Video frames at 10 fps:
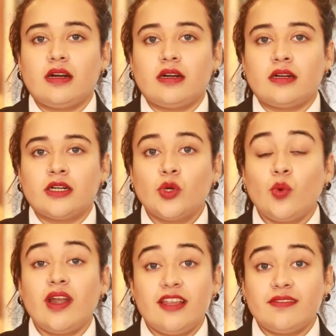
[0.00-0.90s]
uh,
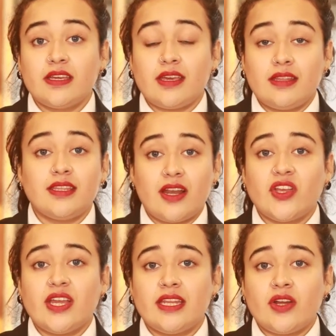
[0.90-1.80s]
who are living in the
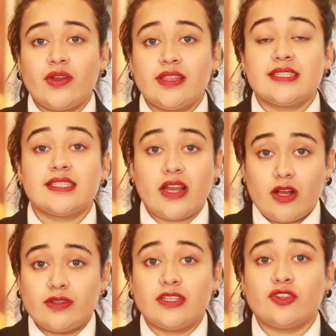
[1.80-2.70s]
Arcadia or in the
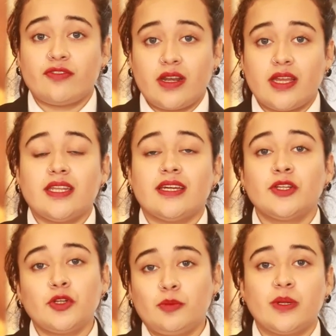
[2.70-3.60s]
surroundings of Arcadia
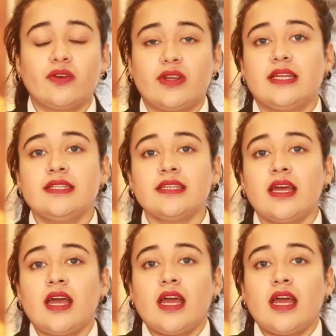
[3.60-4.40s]
in Gulberg Greens.